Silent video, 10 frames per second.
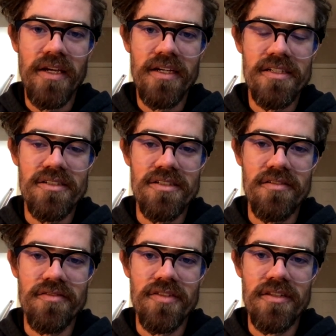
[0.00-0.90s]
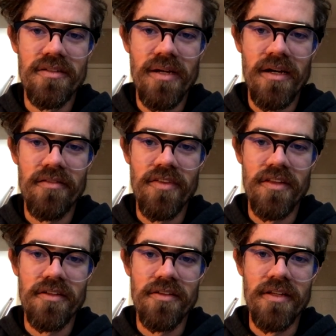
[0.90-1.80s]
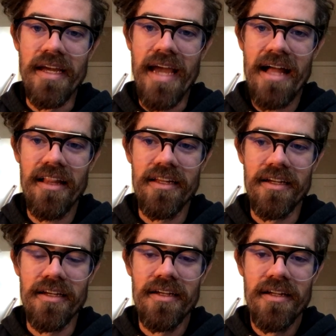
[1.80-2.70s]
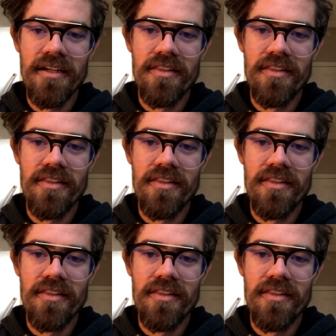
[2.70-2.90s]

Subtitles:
because of the legality,